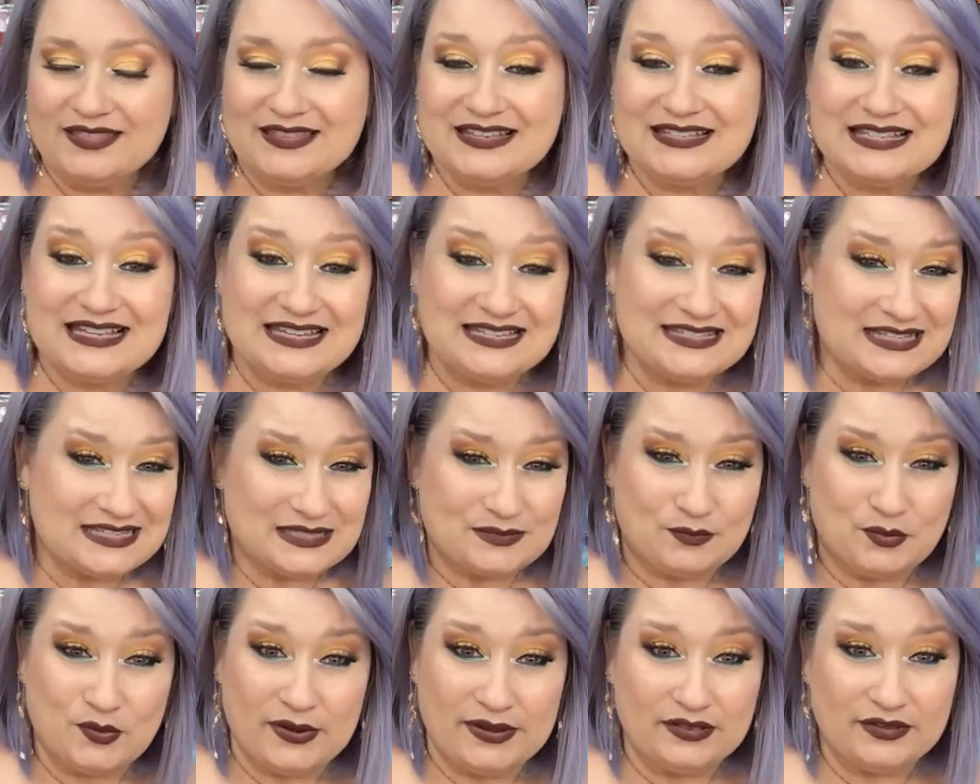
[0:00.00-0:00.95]
This is a
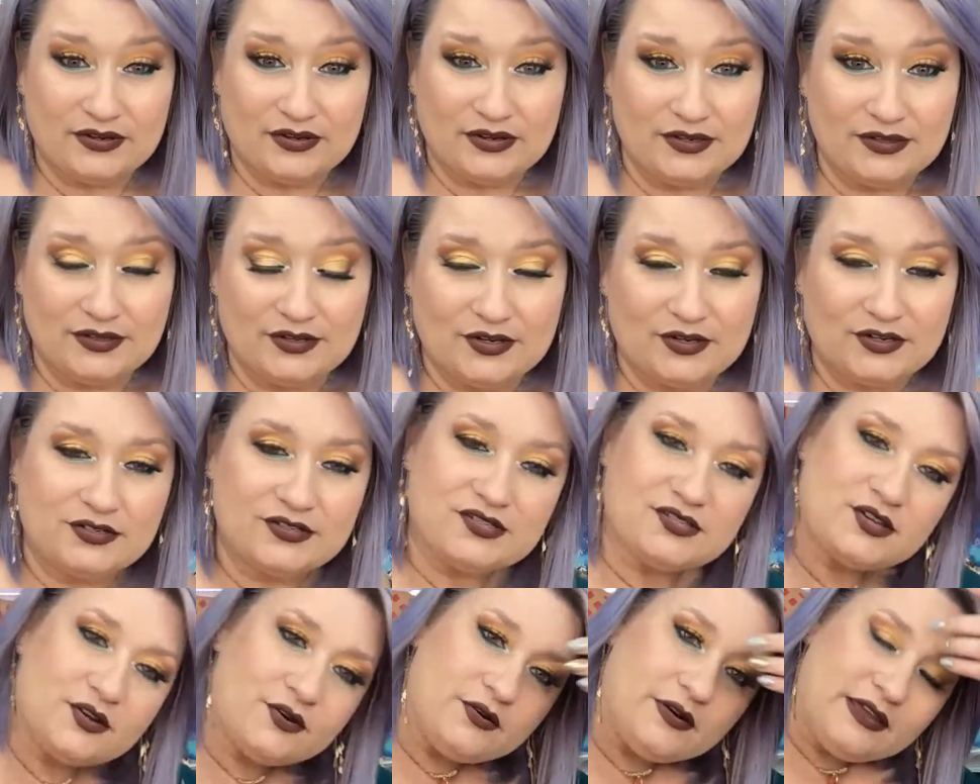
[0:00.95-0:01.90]
spoiler alert.
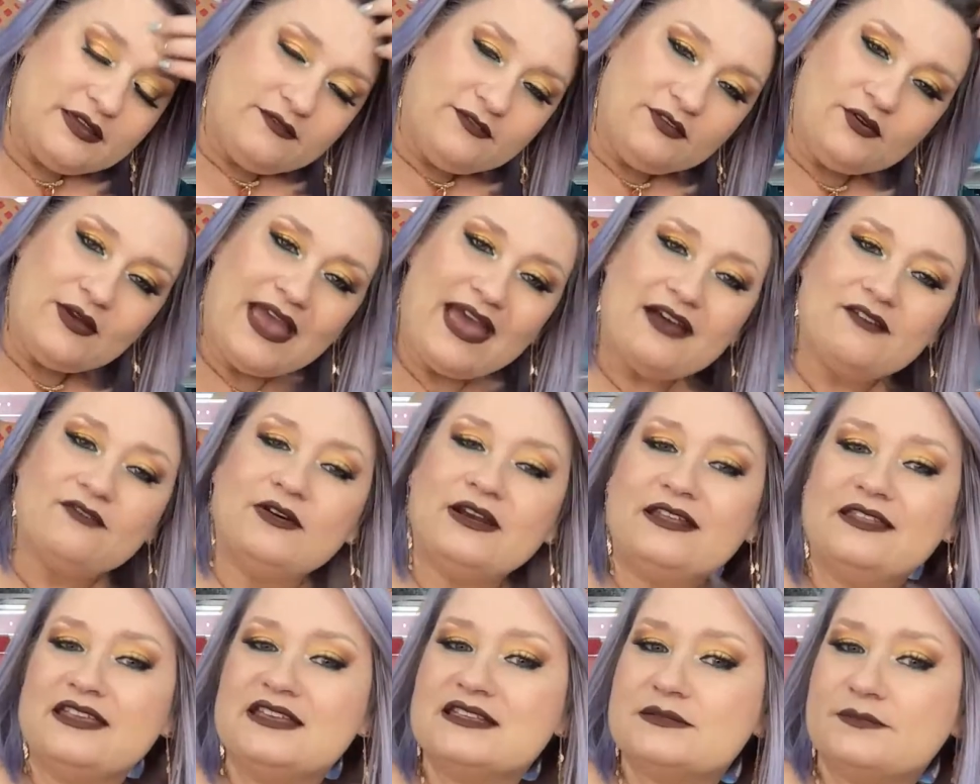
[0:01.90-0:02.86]
So if you have
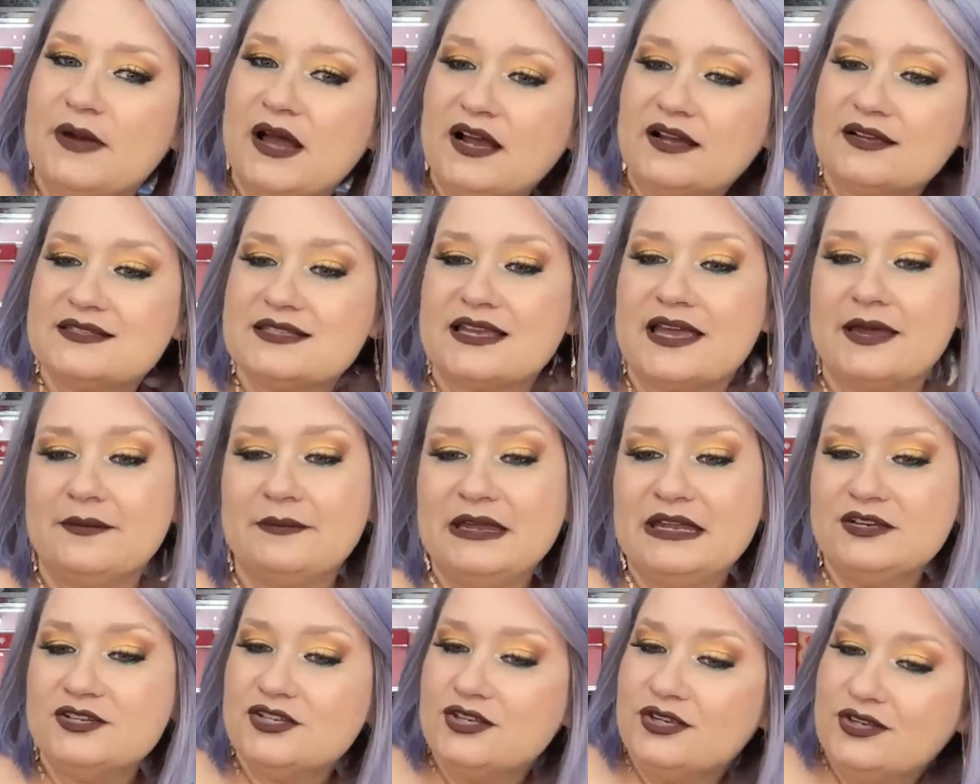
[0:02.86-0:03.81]
one of these box
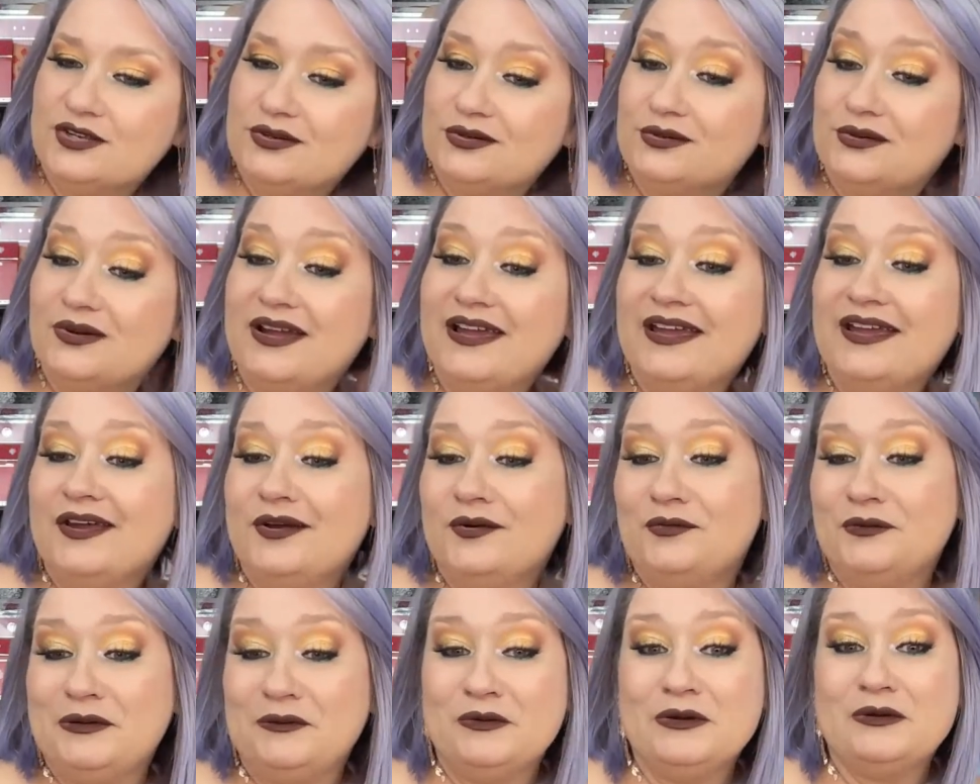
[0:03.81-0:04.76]
coming to you,
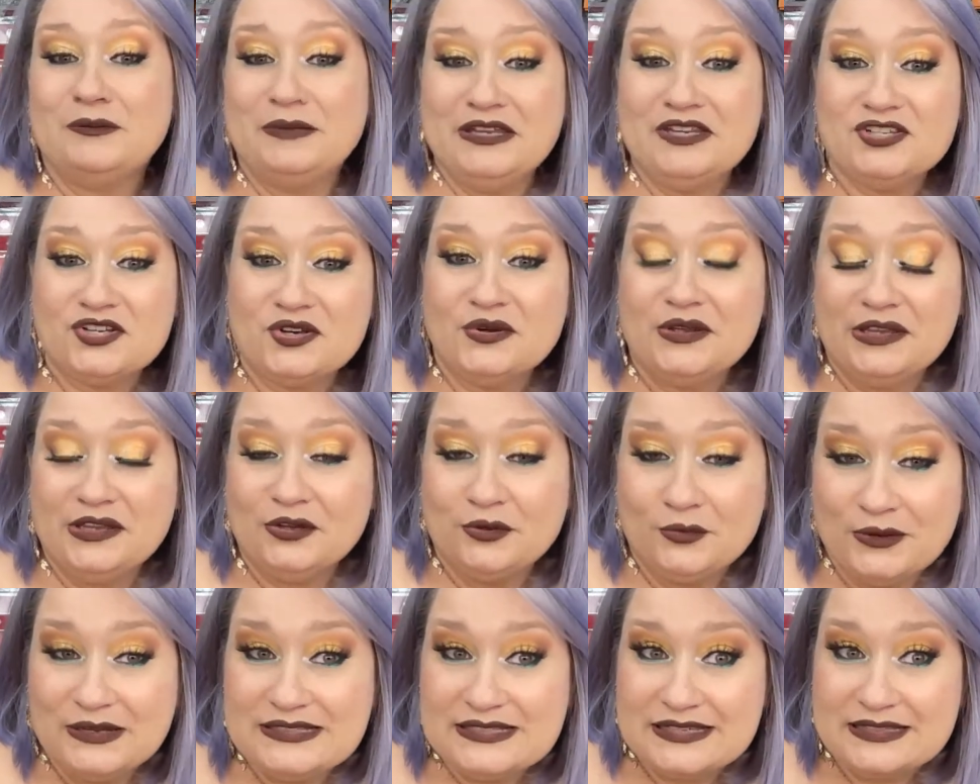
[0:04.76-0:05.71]
we will be showing
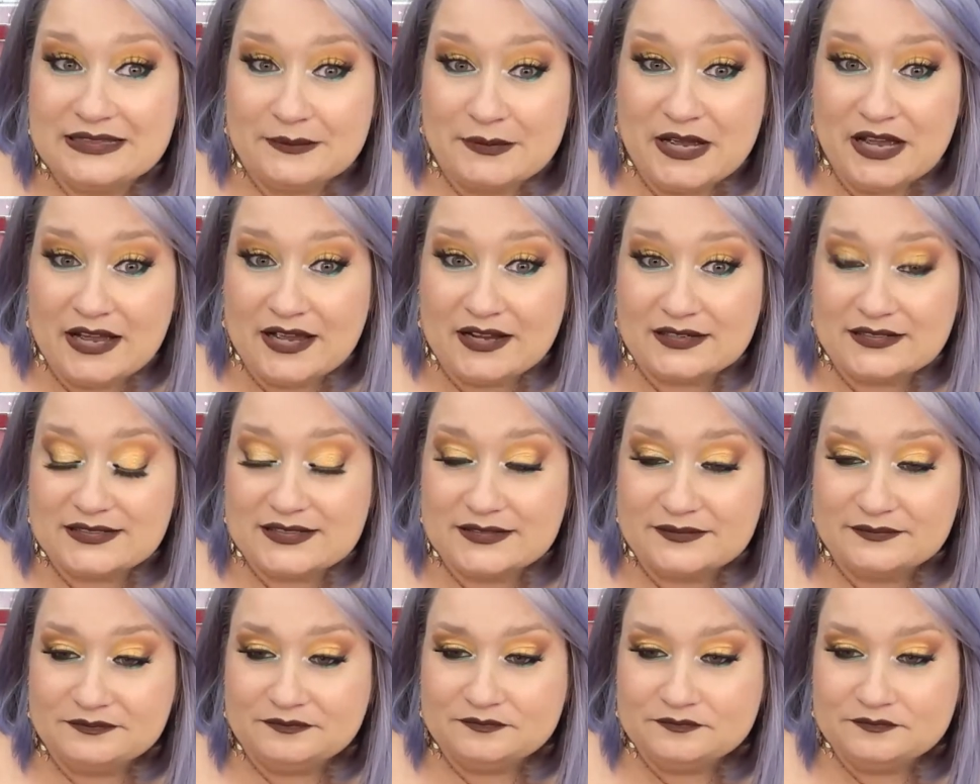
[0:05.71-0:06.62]
you what's in the box.